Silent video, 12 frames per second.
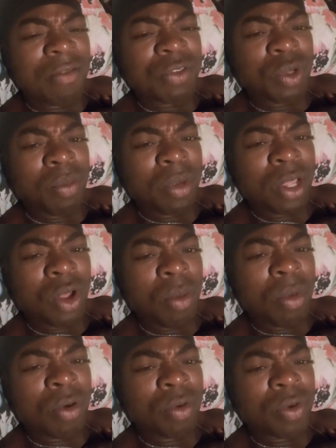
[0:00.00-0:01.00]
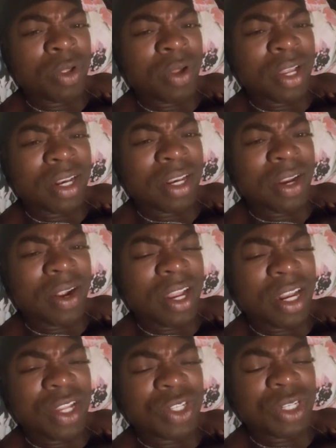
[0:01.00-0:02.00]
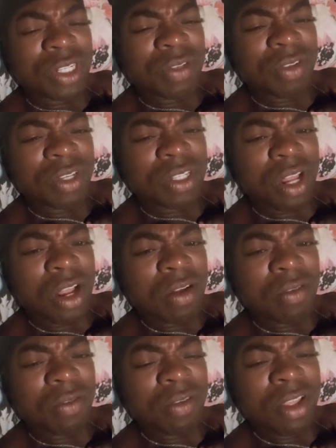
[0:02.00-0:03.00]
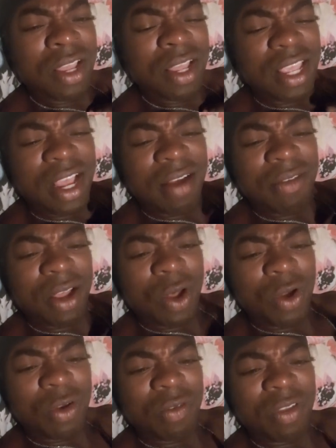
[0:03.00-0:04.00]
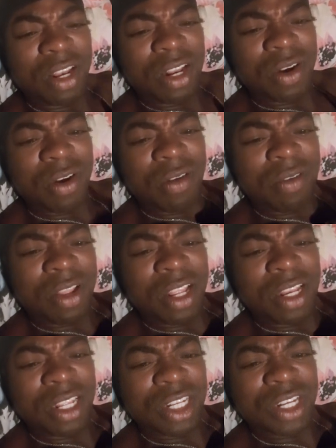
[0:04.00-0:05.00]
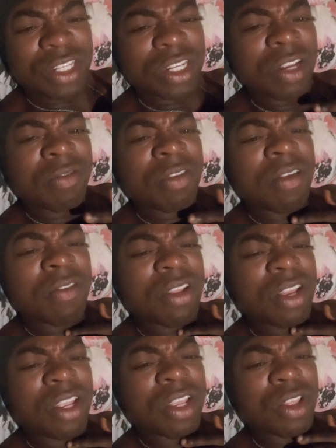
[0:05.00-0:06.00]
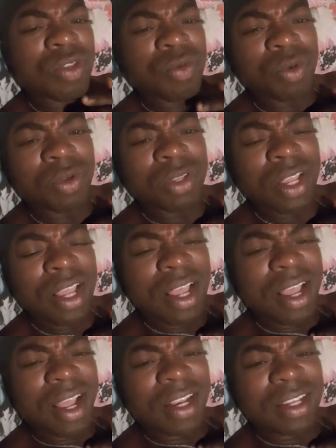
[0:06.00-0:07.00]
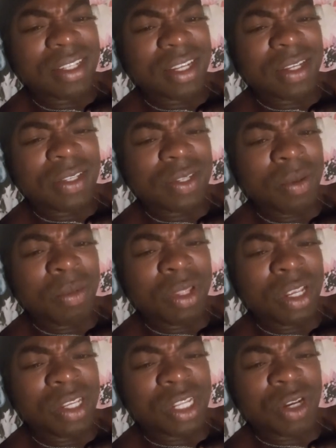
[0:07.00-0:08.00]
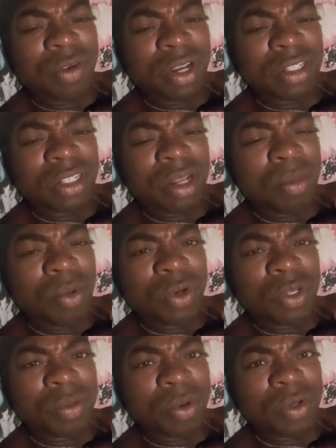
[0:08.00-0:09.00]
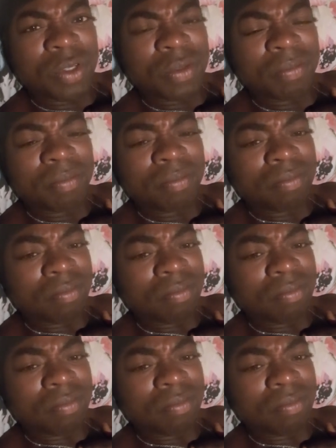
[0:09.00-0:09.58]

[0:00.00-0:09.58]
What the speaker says: have somebody come around you and their energy just feels off? You have a gut feeling or a feeling in your chest or even a feeling in your throat, and you said something is not right about this person.